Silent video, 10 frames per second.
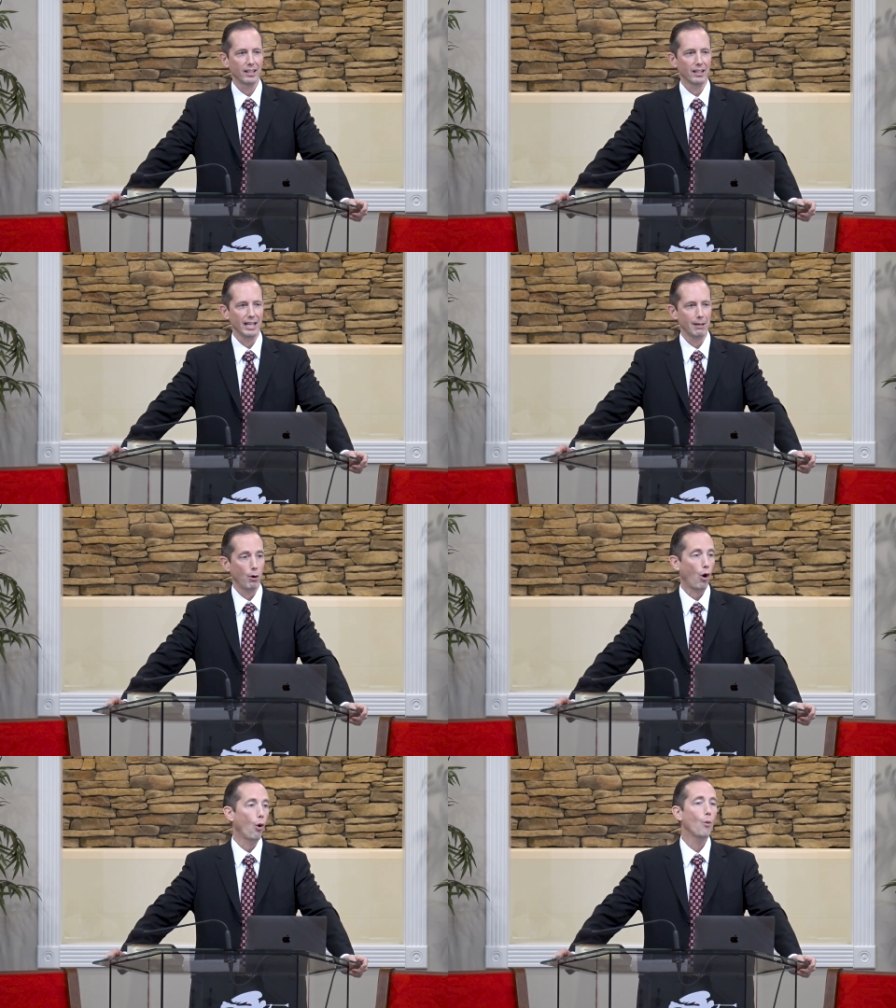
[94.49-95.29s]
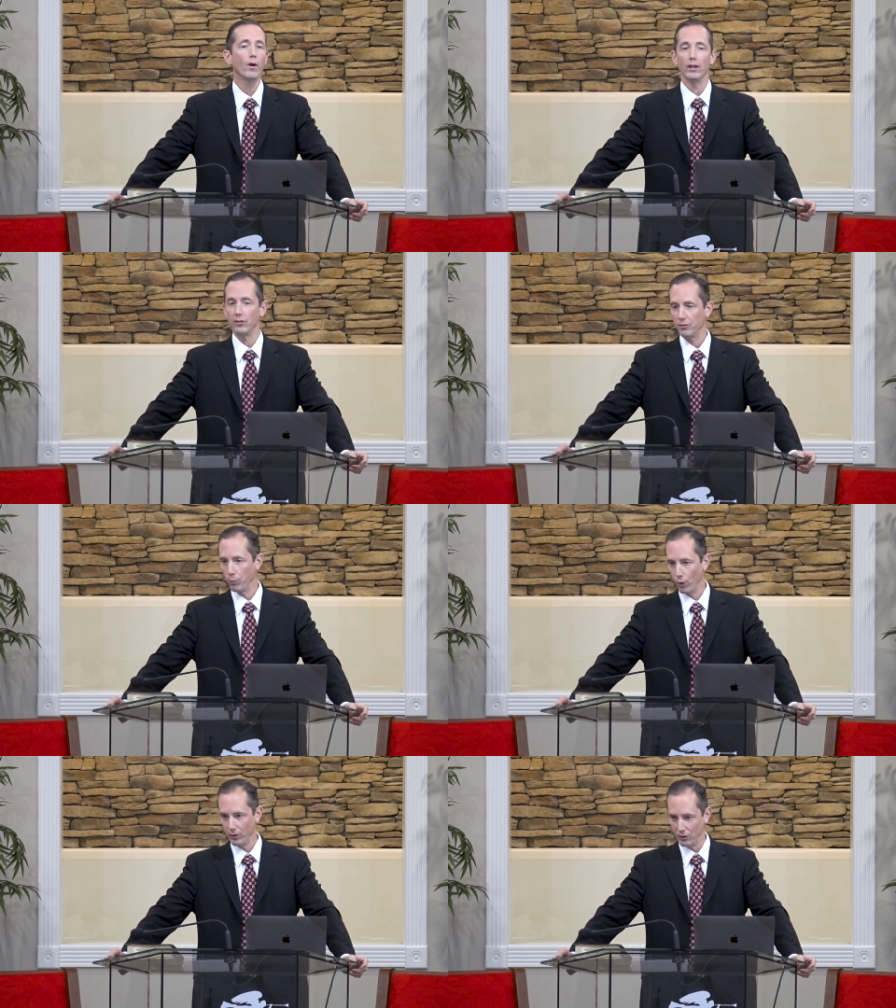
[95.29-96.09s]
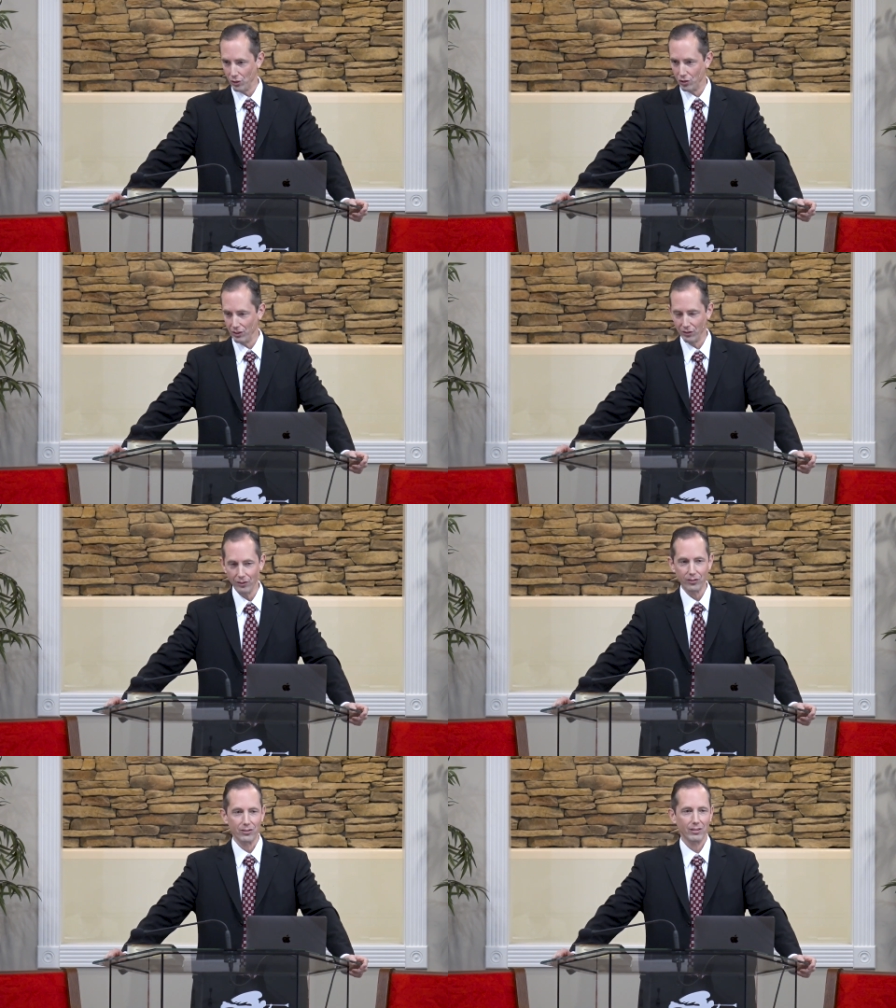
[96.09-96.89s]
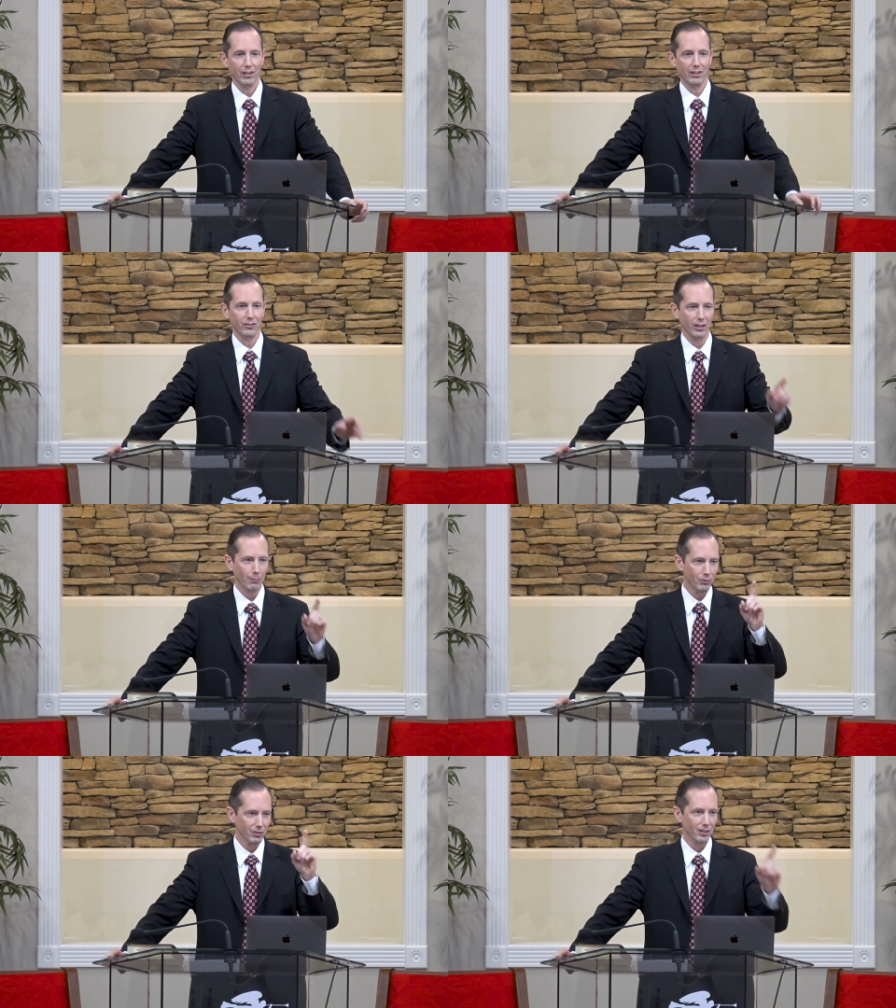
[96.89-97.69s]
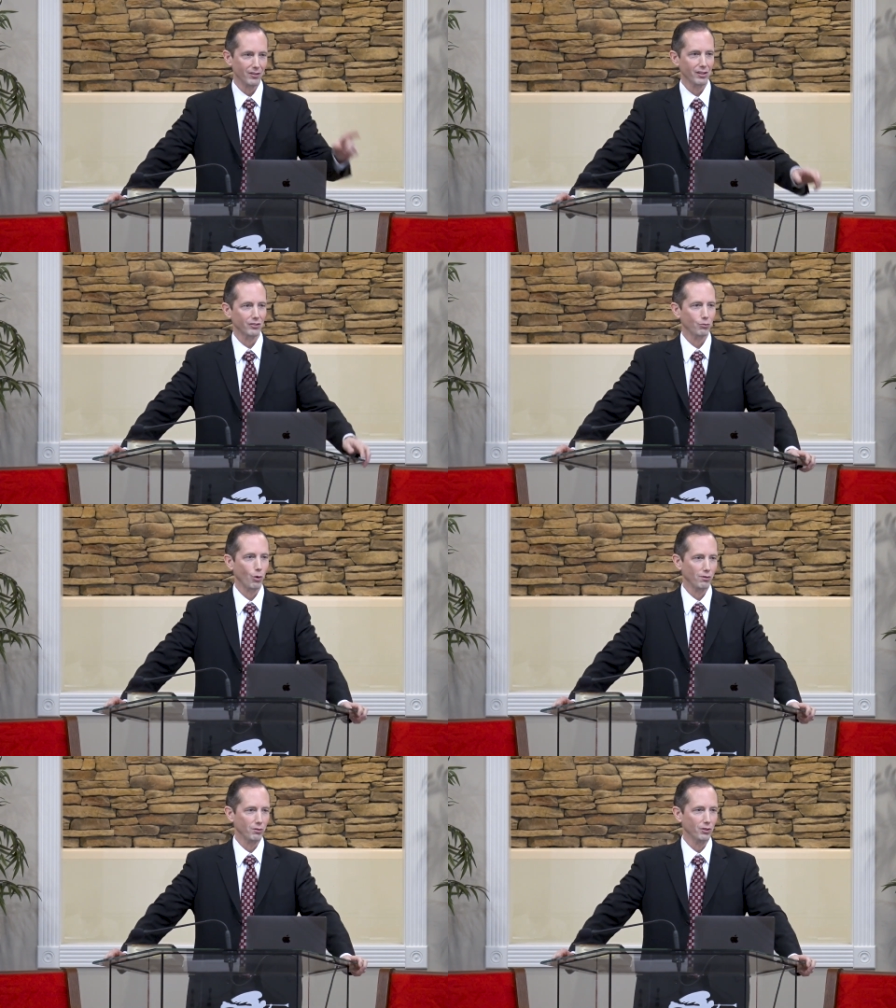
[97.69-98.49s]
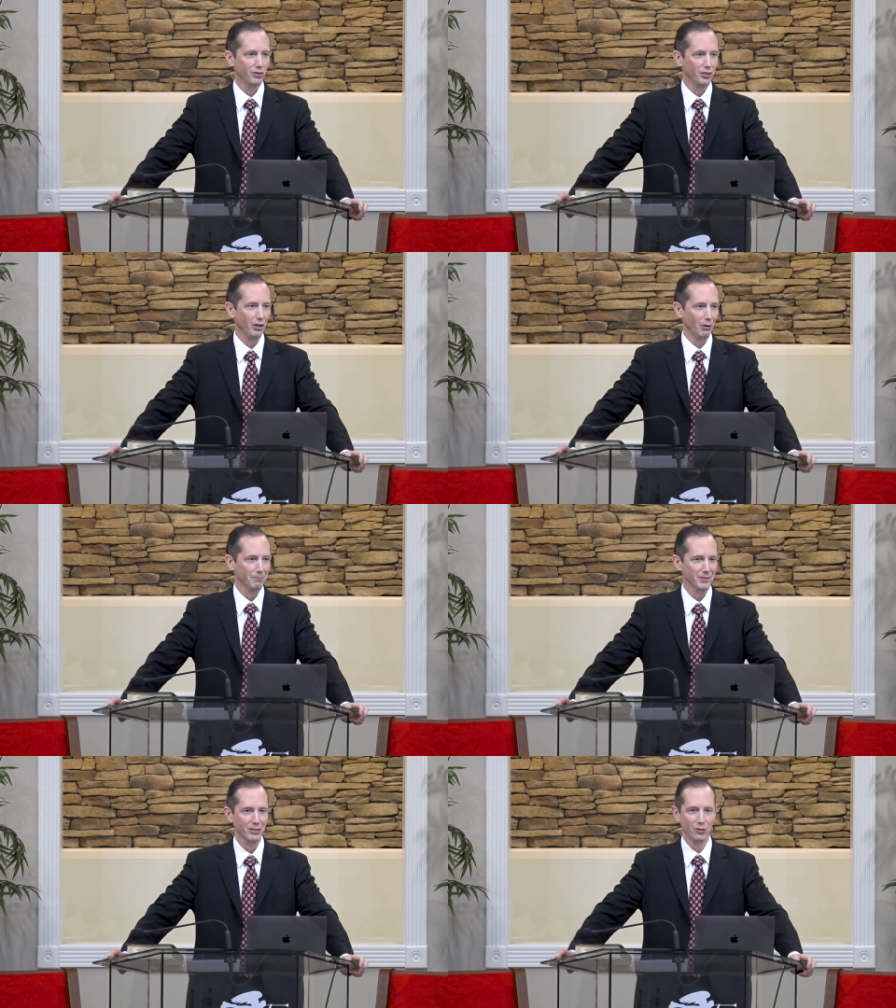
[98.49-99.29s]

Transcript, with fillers: a lamb always points to Jesus, except in this one verse here.